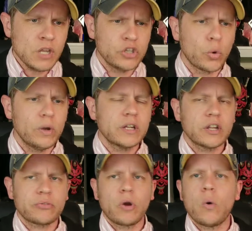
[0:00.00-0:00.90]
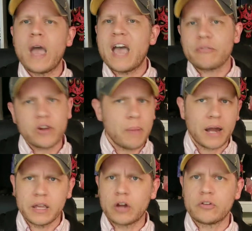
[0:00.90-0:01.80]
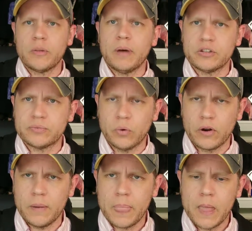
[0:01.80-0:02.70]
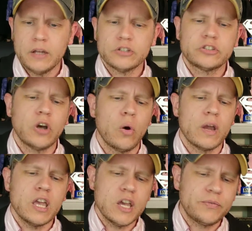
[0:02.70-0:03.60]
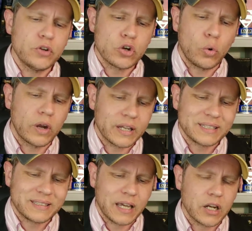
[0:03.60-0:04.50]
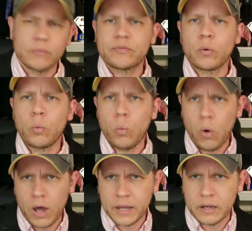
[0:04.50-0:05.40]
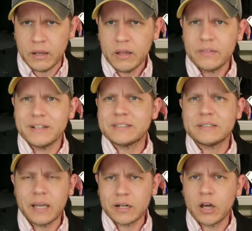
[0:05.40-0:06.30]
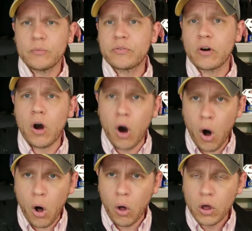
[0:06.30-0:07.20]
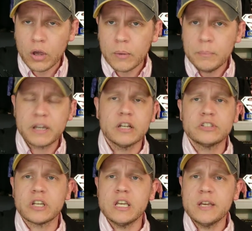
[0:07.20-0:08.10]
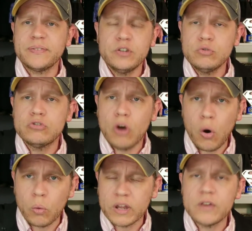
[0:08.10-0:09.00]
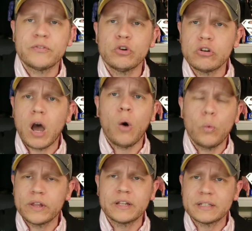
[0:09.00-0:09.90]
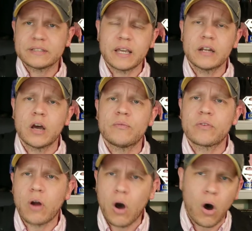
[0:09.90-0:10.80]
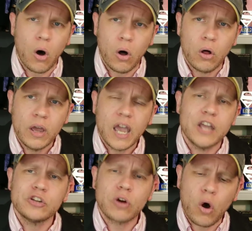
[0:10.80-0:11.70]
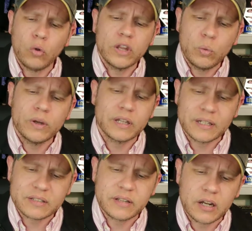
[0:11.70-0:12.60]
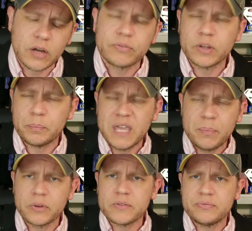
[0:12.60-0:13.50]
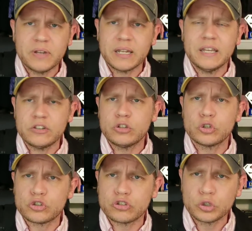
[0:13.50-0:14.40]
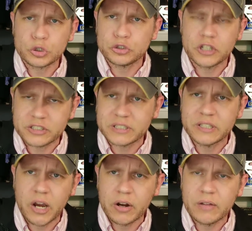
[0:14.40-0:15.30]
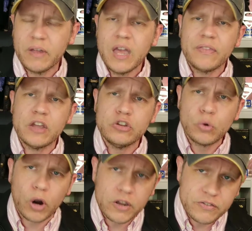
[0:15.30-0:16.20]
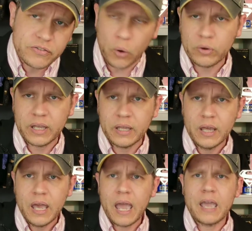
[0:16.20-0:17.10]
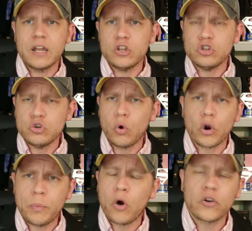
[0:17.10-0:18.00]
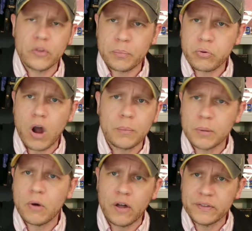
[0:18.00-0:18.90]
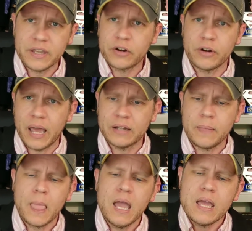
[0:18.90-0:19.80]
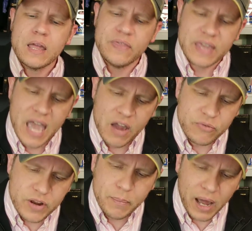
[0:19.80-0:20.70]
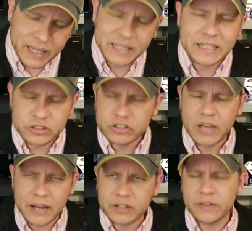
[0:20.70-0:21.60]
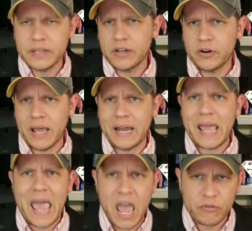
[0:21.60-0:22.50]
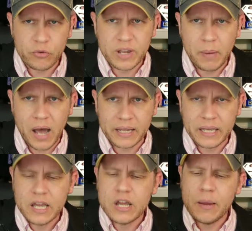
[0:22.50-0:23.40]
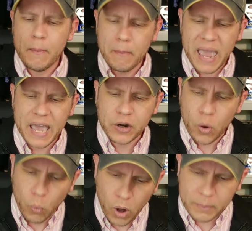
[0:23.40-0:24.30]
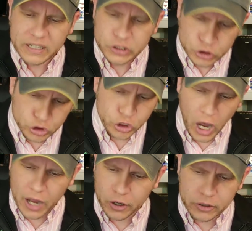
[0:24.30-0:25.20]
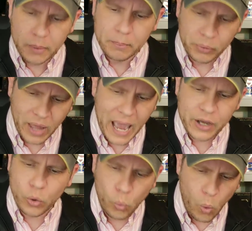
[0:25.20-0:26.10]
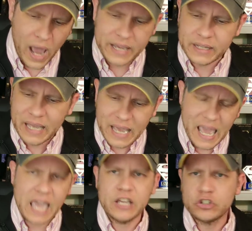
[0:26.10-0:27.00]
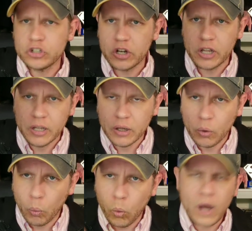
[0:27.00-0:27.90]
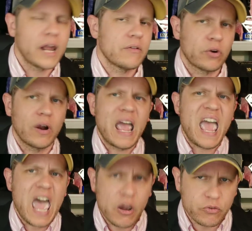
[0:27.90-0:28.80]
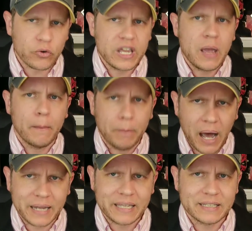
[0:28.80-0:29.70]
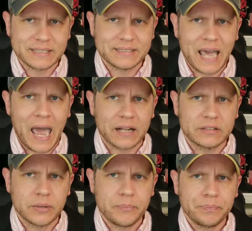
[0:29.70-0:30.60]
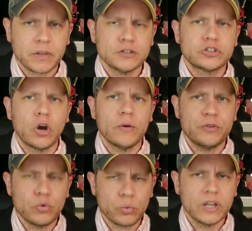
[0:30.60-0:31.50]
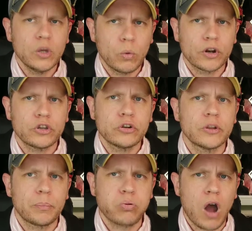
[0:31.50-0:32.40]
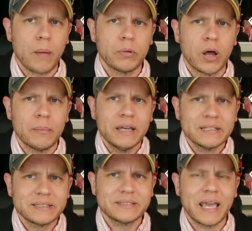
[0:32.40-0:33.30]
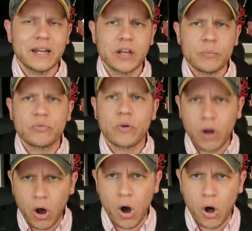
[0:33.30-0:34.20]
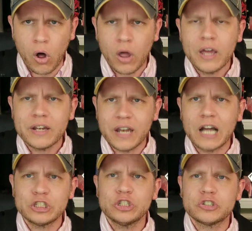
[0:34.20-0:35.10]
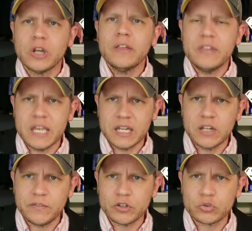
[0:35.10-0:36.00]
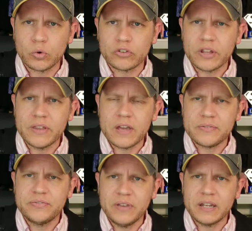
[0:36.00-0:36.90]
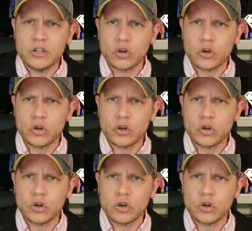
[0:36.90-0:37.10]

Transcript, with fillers: And you're willing to throw everybody under the bus for it. So, if you're going to stand up for one, then stand up for all. Because if you don't, if you're not willing to stand up for all, and you're only willing to stand up for the people that fit into your social justice narrative, then you are a phony and you are part of the problem on the internet. The, everybody gets attacked on the internet. Everybody. Man, woman, child, black, white, Asian, whatever. Everybody gets attacked. So if you really want to cure the problem, stand up for all, not just the individuals that fit